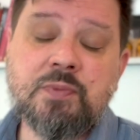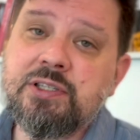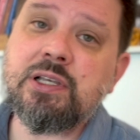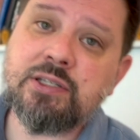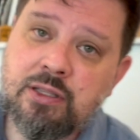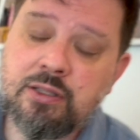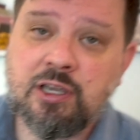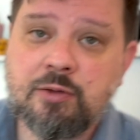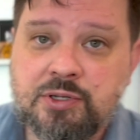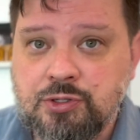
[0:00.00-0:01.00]
Because that's another
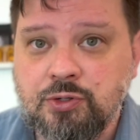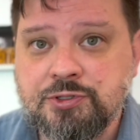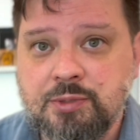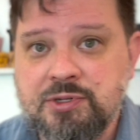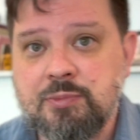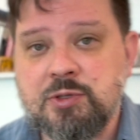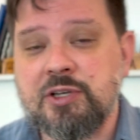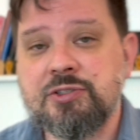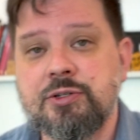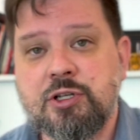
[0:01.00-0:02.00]
thing I've been told sometimes
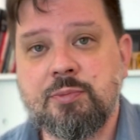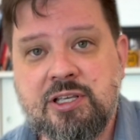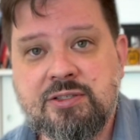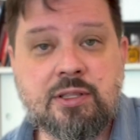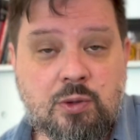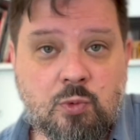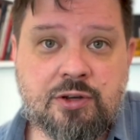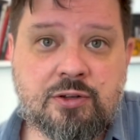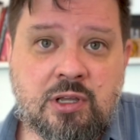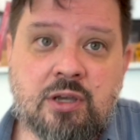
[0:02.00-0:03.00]
by search committees that they
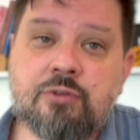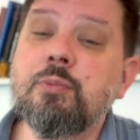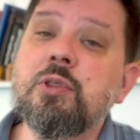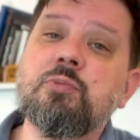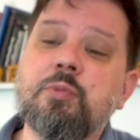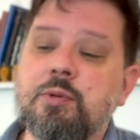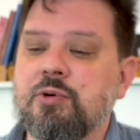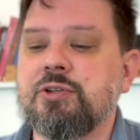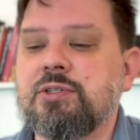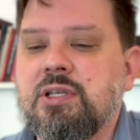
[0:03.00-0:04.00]
want from the movement
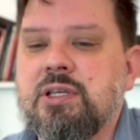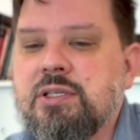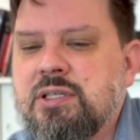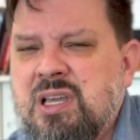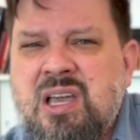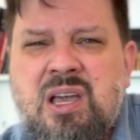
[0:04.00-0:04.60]
person is